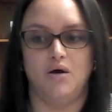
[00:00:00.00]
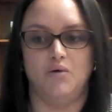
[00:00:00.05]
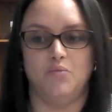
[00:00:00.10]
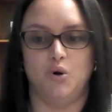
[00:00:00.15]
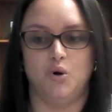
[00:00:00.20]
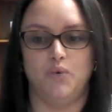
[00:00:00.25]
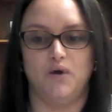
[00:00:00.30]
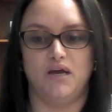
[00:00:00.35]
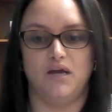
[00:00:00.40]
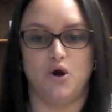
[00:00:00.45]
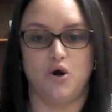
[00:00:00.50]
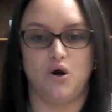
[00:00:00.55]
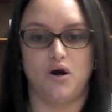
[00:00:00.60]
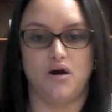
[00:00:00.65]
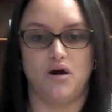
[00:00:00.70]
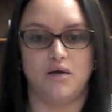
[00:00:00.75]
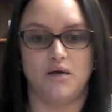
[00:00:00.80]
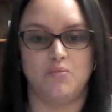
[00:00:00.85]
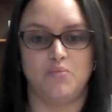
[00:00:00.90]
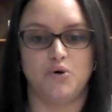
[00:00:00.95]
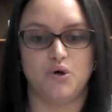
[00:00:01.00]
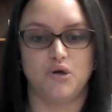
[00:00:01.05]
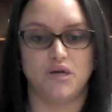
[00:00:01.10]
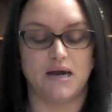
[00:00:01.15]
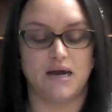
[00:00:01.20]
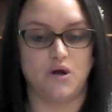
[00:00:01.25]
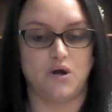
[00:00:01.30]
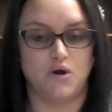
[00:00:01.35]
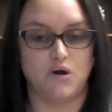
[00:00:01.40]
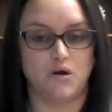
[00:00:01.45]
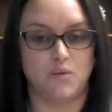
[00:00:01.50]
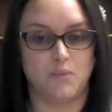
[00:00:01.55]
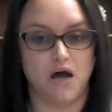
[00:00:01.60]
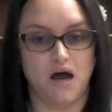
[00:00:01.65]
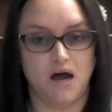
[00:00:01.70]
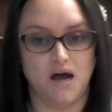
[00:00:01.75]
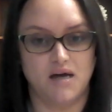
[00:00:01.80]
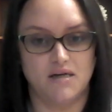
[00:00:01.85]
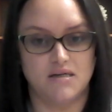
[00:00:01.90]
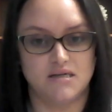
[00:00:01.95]
We had already put down our
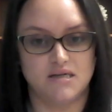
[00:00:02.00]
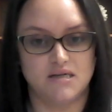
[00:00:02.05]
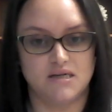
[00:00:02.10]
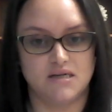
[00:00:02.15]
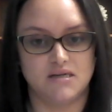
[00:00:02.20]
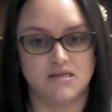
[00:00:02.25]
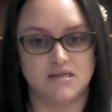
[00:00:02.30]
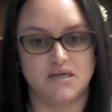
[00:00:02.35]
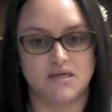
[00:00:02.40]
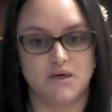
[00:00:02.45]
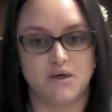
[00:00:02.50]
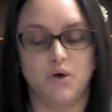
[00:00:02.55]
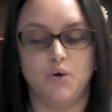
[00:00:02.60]
deposit.